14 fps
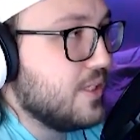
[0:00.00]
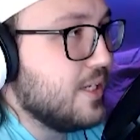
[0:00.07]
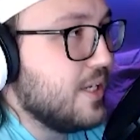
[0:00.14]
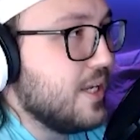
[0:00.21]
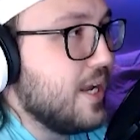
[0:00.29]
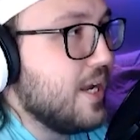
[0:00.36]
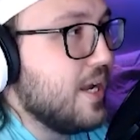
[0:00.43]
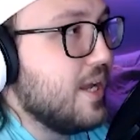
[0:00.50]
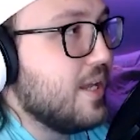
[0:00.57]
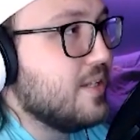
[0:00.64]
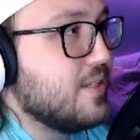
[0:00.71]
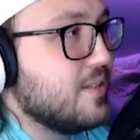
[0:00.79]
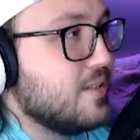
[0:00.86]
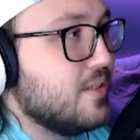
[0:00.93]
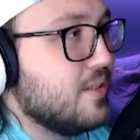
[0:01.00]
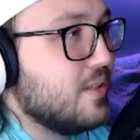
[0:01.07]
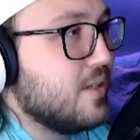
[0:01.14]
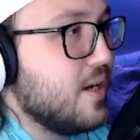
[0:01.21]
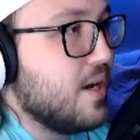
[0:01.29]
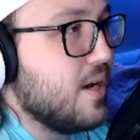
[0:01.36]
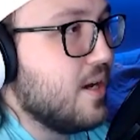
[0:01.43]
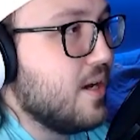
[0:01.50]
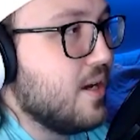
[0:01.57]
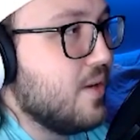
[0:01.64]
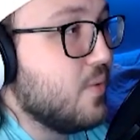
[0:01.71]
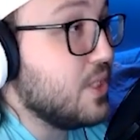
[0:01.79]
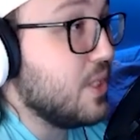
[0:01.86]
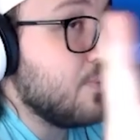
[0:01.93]
And
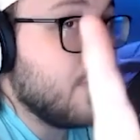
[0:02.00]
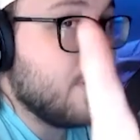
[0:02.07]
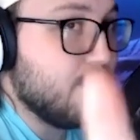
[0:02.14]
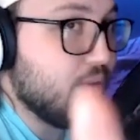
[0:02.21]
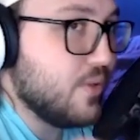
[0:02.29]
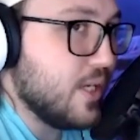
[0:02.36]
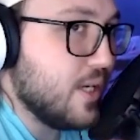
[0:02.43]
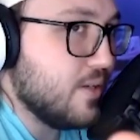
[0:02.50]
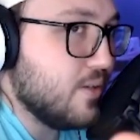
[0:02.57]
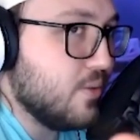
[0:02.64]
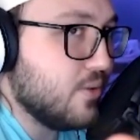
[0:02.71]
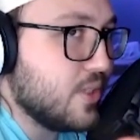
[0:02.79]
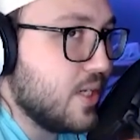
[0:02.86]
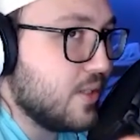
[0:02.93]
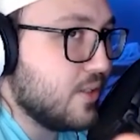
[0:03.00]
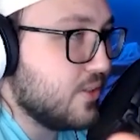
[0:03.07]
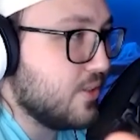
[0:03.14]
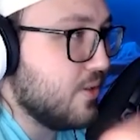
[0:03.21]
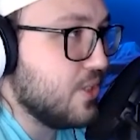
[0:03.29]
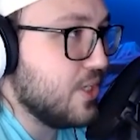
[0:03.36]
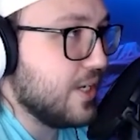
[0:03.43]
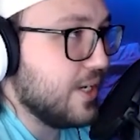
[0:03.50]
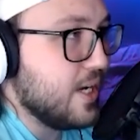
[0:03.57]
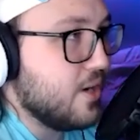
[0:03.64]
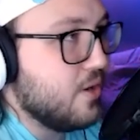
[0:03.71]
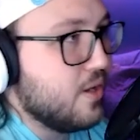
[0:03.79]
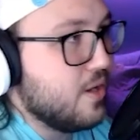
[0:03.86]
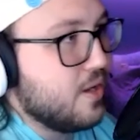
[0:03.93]
which I previewed at Dual Shockers, go and check it out.